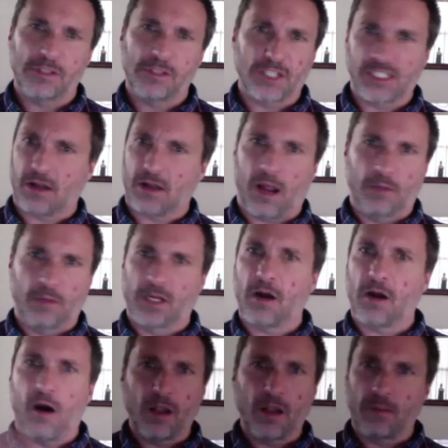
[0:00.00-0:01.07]
going to
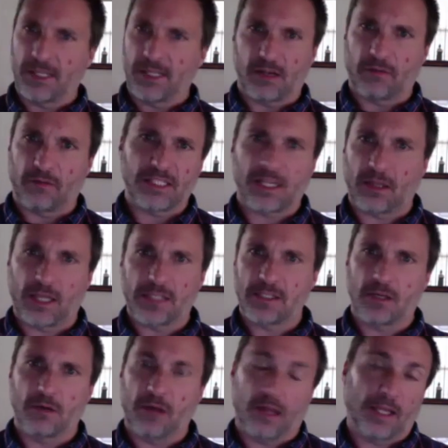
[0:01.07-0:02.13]
call on myself, because I like to
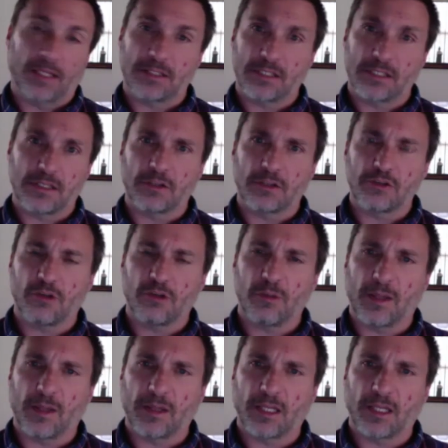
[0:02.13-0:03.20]
do it. I like to tell the truth
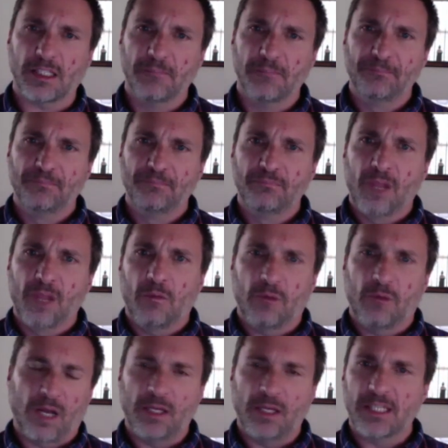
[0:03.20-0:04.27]
about things. What
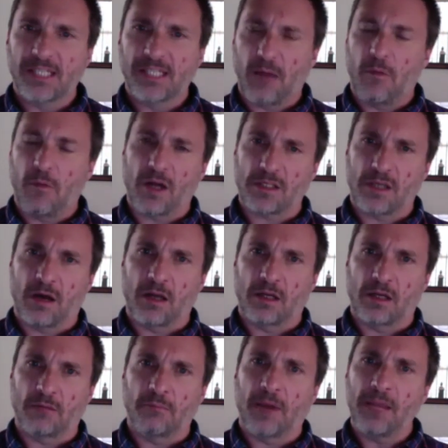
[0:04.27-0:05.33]
I did is I walked on,
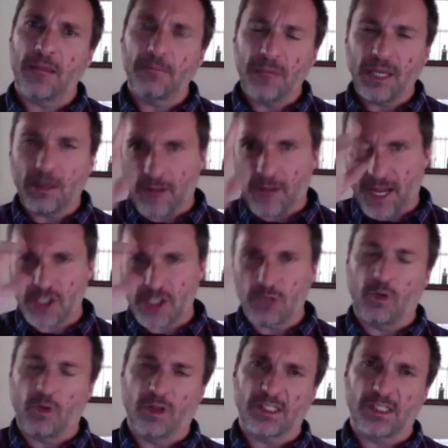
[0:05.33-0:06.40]
and my immediate reaction
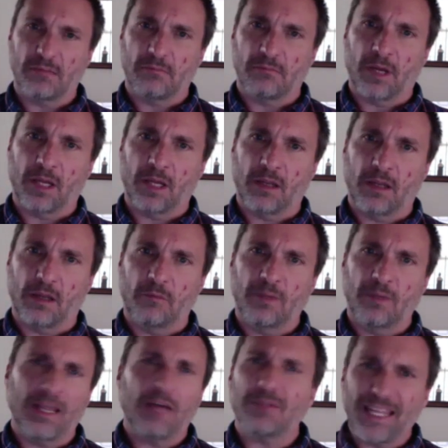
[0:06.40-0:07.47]
was,
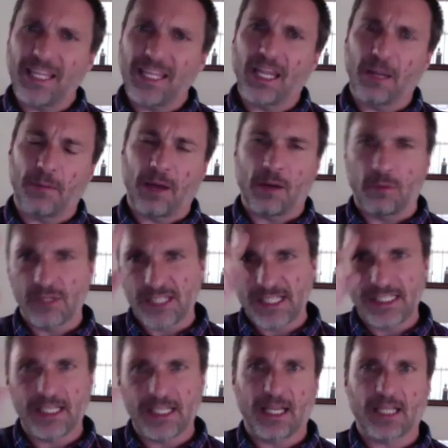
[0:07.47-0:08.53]
without thinking about it, was to
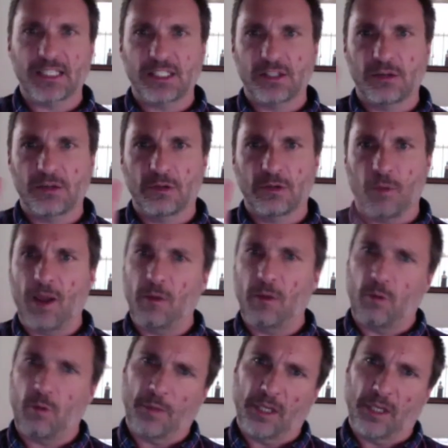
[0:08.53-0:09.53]
sit next to the white woman.